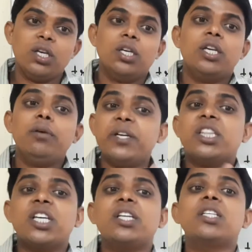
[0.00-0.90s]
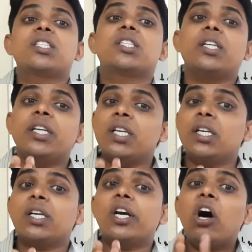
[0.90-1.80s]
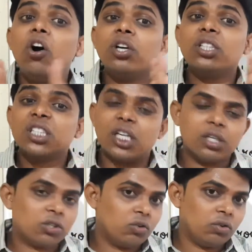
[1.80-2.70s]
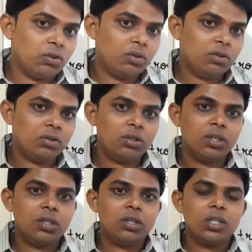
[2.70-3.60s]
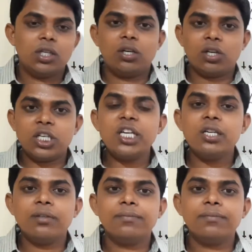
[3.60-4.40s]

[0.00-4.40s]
Everything is in God's control. Okay?